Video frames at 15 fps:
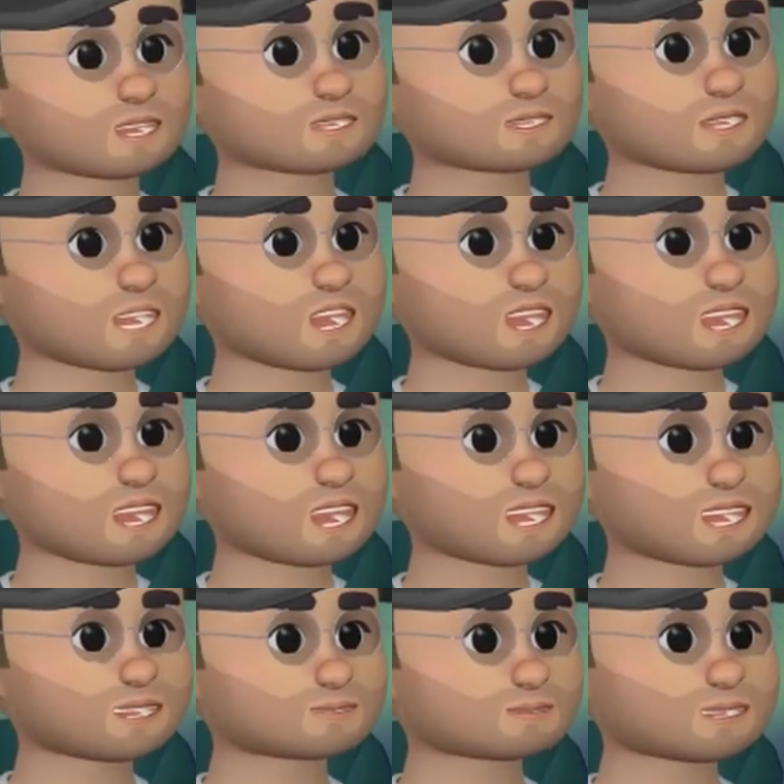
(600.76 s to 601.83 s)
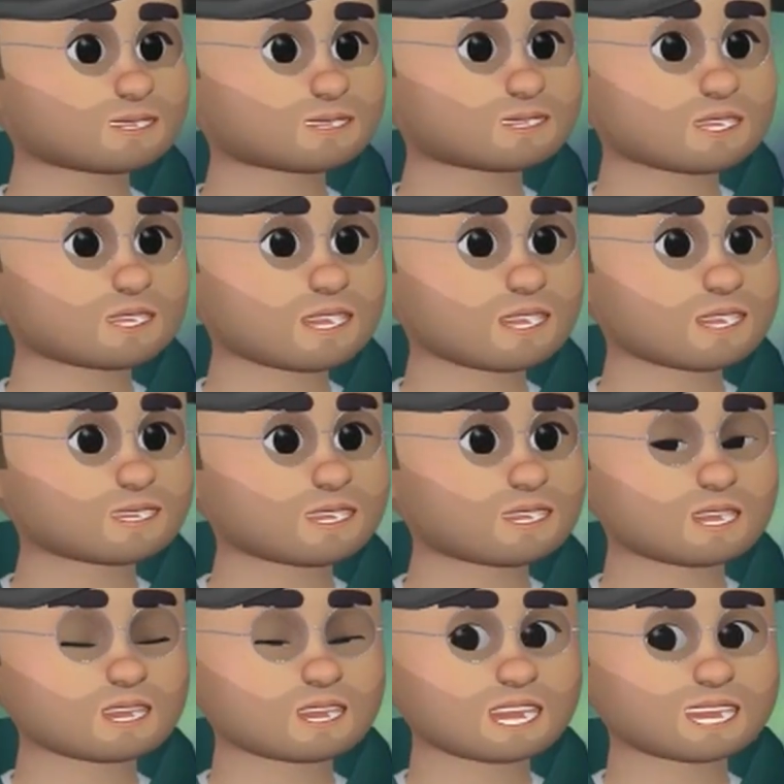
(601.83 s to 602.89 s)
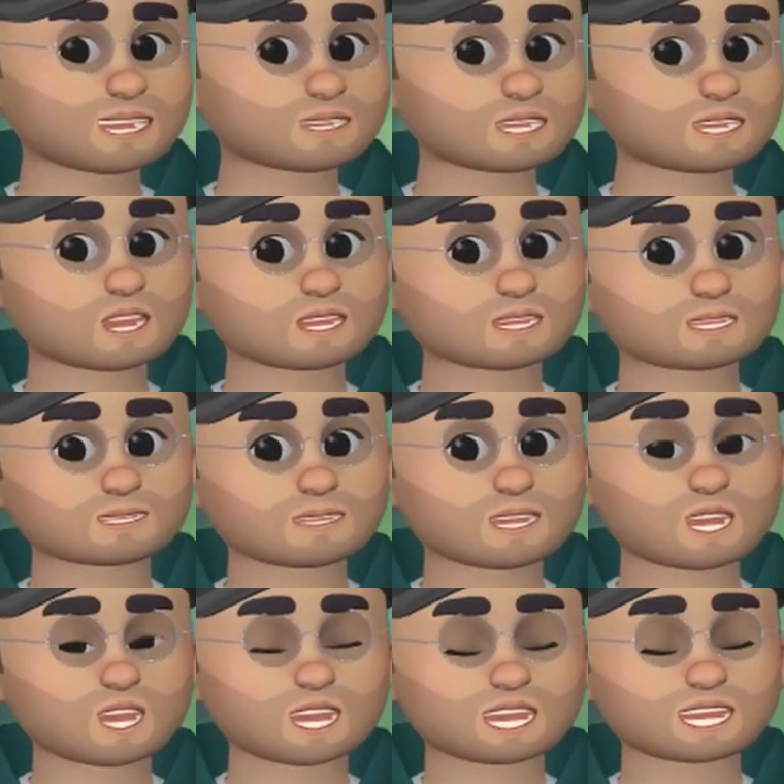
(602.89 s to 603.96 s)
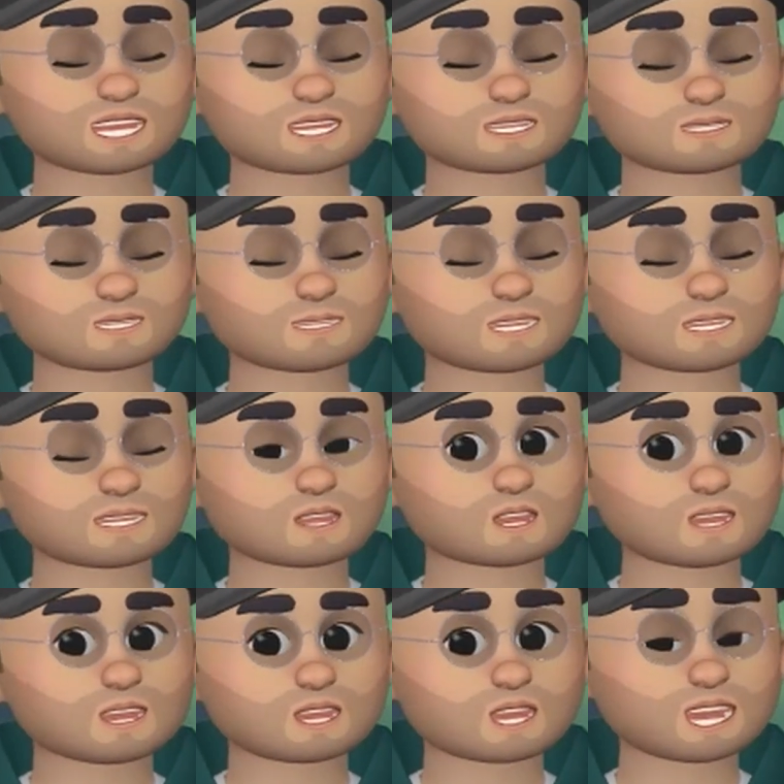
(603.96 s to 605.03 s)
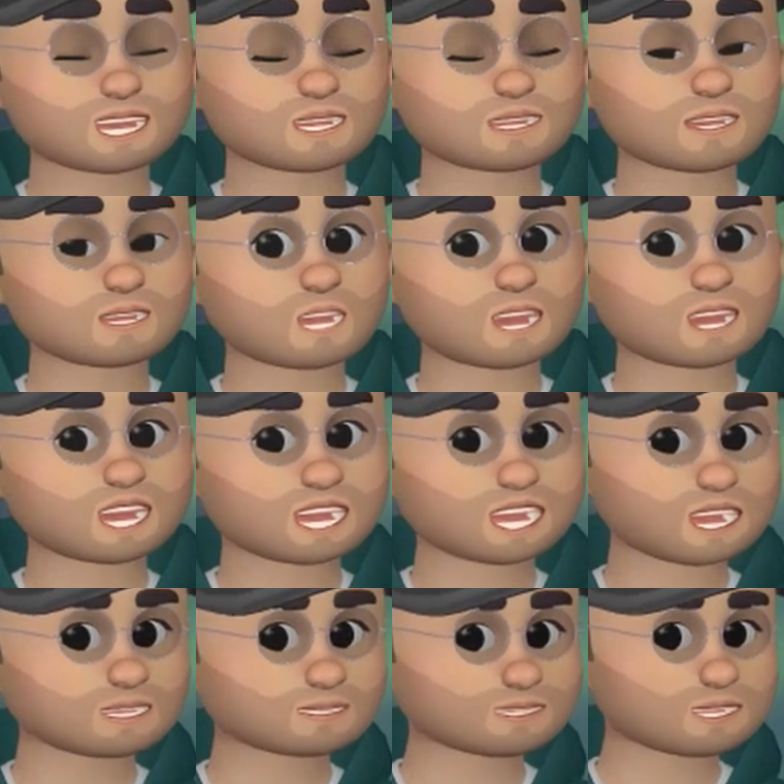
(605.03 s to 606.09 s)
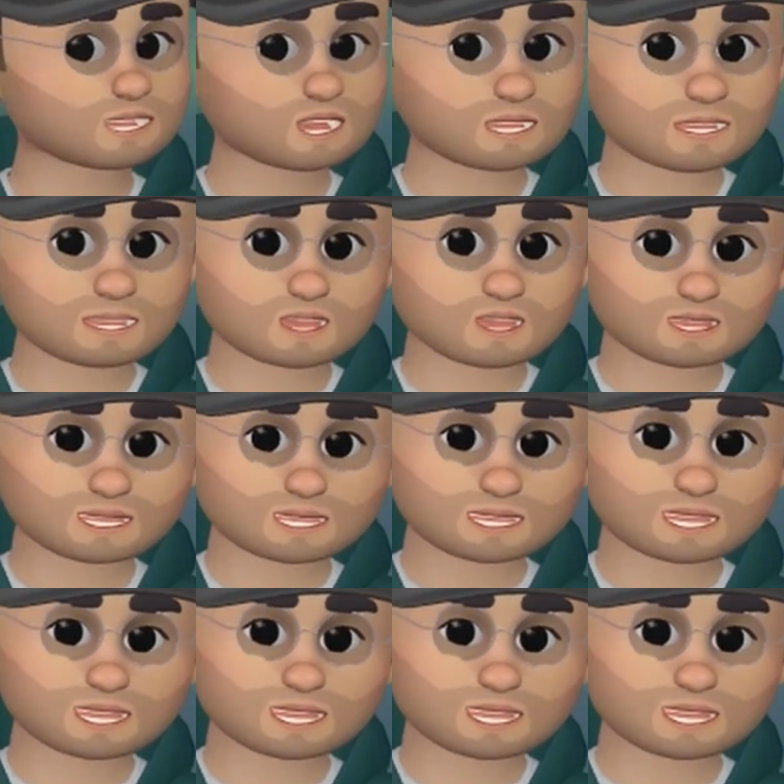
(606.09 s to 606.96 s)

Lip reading: tomb one because you don't ever know whose hand is moving a model. It's either mine, Jacob, or Liam's.